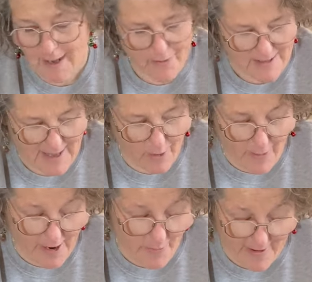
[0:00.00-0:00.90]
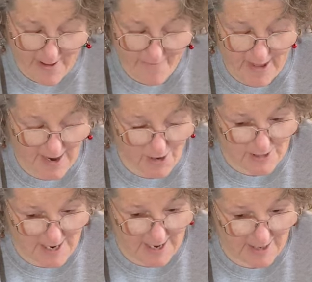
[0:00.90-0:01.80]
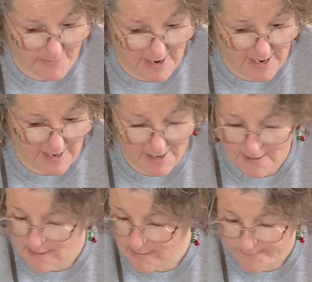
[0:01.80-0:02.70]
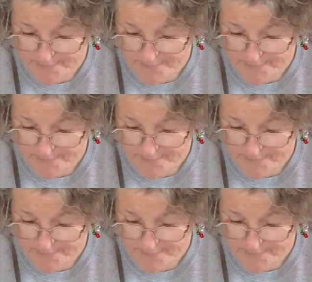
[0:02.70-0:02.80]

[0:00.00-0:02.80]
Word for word: I was like, why do I have a hair tie in my hand?